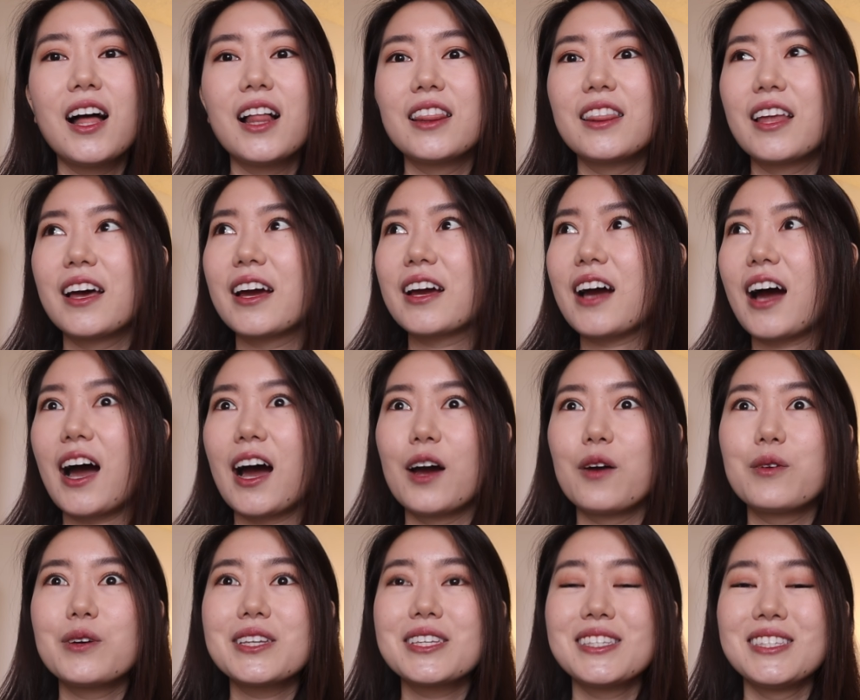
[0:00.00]
Like, I
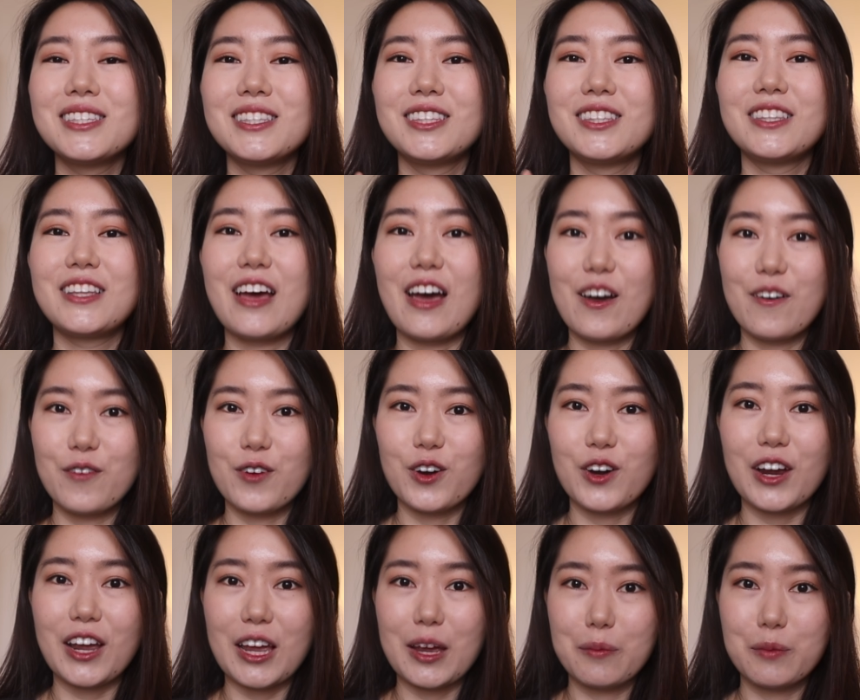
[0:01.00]
was never
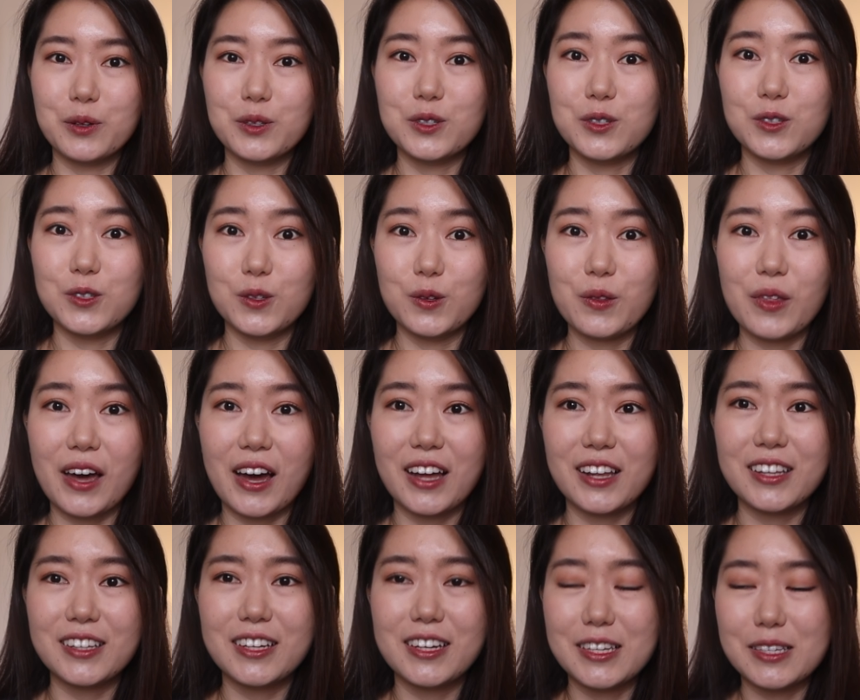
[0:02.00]
able to do
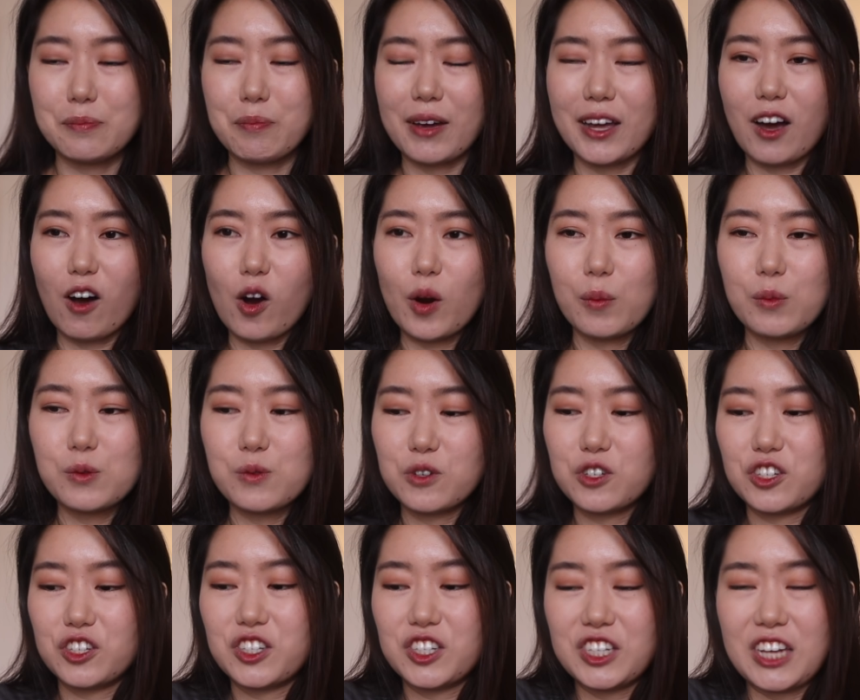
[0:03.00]
that because my arms would
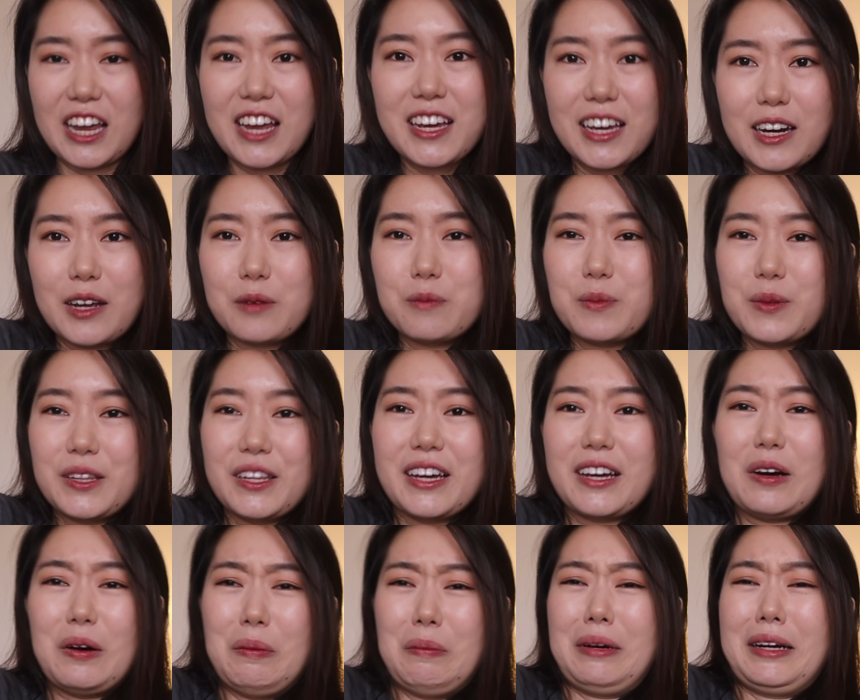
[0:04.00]
just shake and I'd be
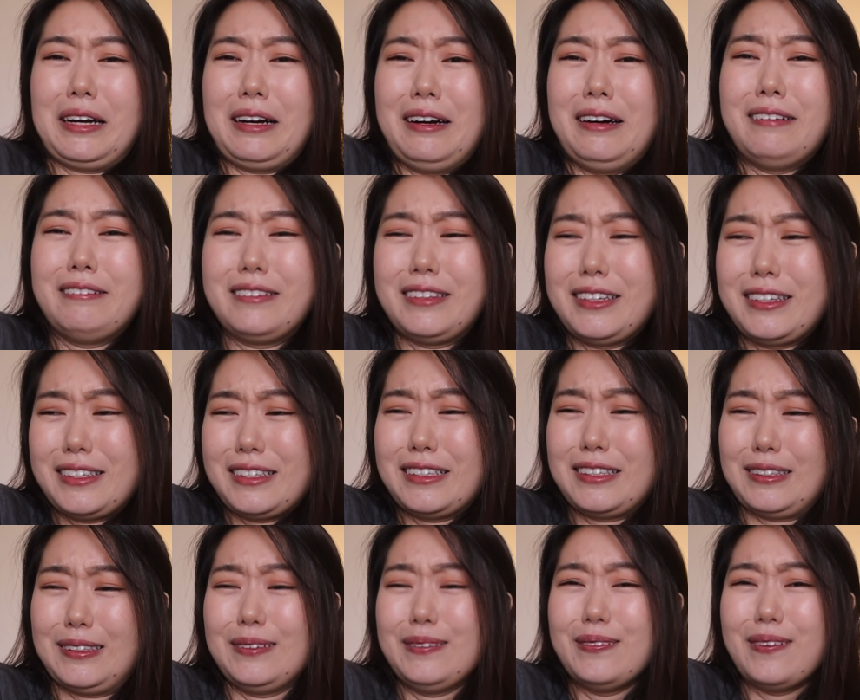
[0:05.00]
like, oh my god, this
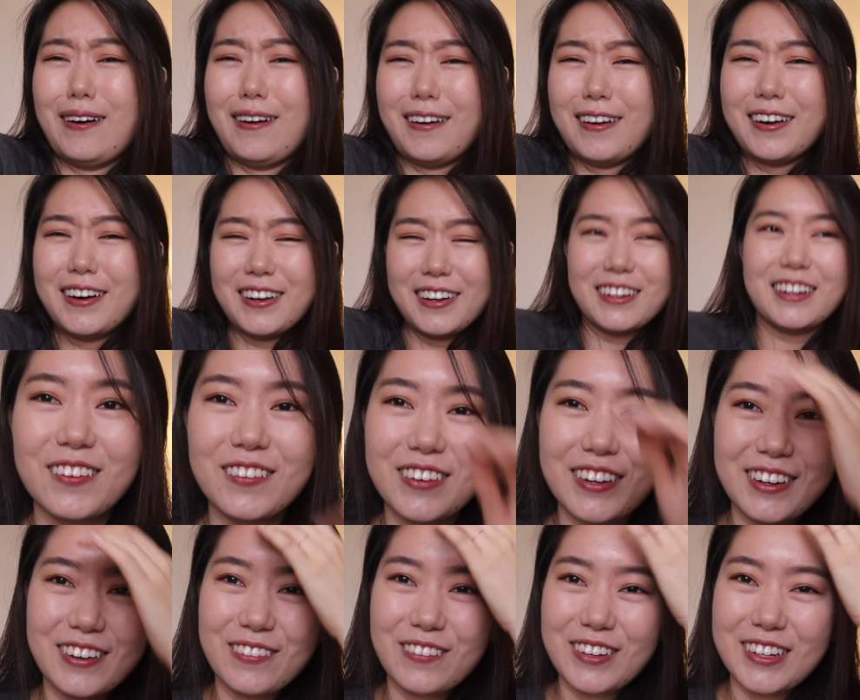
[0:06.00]
is too hard. Oh my
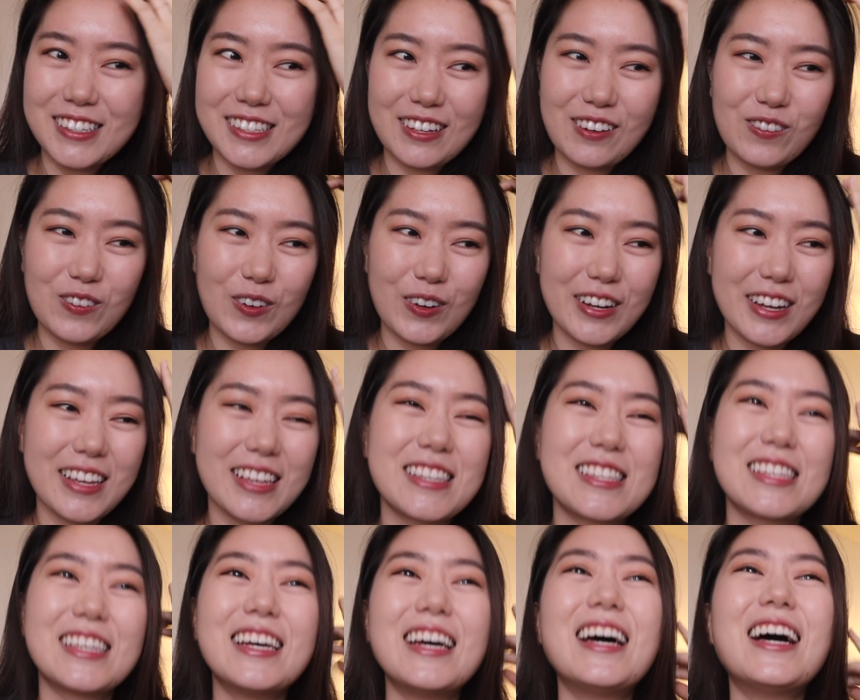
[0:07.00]
god, what is that
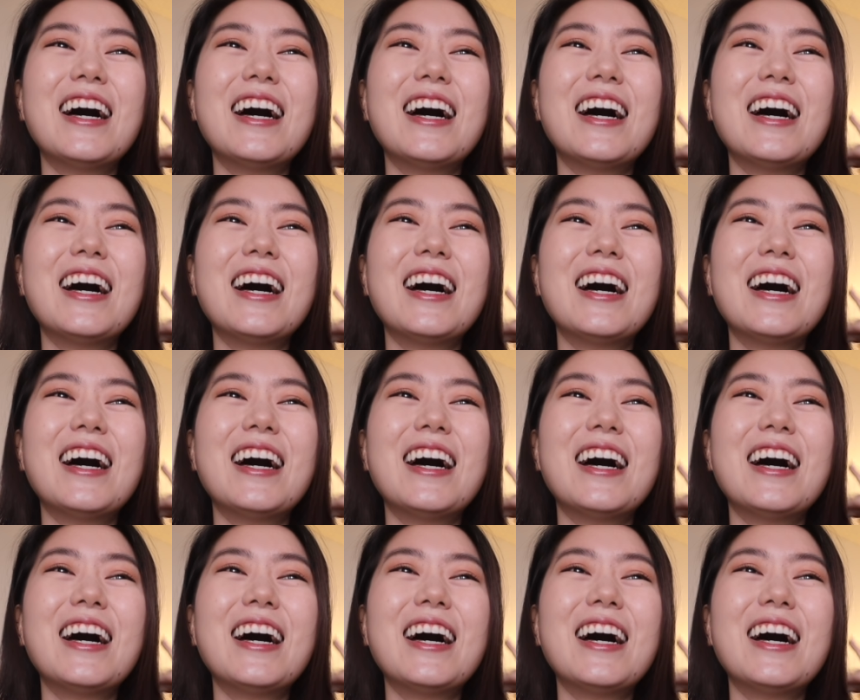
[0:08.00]
voice?